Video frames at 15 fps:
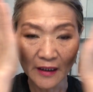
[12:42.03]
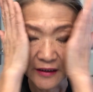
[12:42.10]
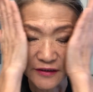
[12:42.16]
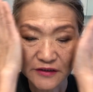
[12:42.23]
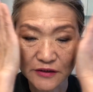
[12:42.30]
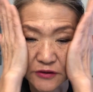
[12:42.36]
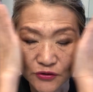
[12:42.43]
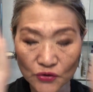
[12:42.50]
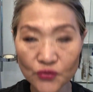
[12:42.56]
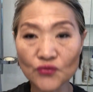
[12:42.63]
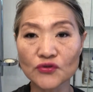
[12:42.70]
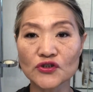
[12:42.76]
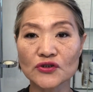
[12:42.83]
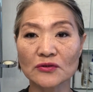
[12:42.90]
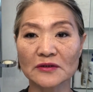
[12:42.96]
it's a
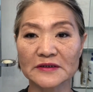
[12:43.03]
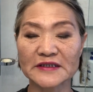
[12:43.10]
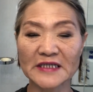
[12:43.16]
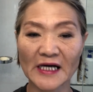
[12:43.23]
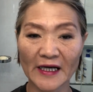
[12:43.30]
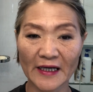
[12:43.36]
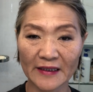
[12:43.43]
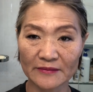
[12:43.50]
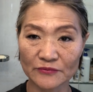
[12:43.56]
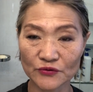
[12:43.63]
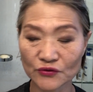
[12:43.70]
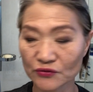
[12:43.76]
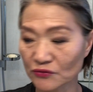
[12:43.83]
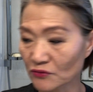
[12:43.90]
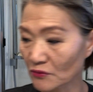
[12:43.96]
too short time
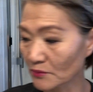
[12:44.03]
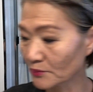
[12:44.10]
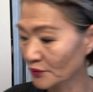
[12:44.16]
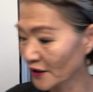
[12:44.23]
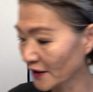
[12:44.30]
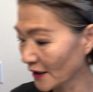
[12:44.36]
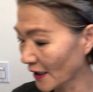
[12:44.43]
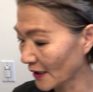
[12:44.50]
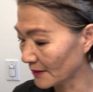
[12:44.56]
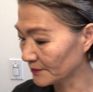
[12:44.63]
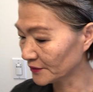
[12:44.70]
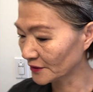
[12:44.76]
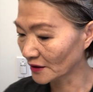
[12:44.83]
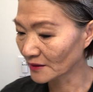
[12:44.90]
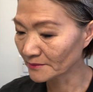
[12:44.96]
to bring up
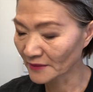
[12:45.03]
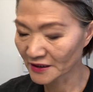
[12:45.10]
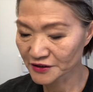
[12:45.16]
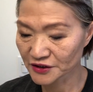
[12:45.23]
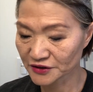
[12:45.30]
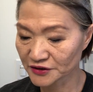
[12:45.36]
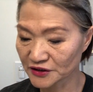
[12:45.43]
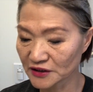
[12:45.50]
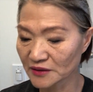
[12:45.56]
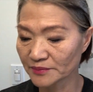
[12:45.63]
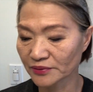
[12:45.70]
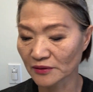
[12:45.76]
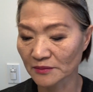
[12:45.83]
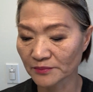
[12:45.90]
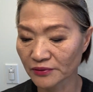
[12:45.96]
a much
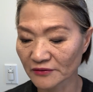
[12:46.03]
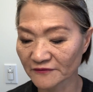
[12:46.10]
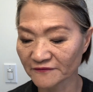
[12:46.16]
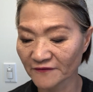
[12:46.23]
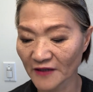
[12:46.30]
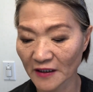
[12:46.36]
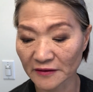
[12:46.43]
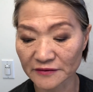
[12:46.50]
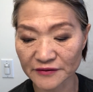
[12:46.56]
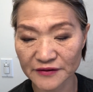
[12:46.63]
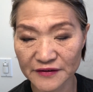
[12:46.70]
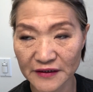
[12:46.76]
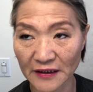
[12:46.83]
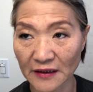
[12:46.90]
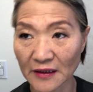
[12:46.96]
deeper, profound
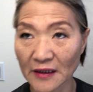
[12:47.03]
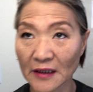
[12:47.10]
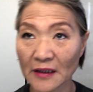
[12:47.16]
thing.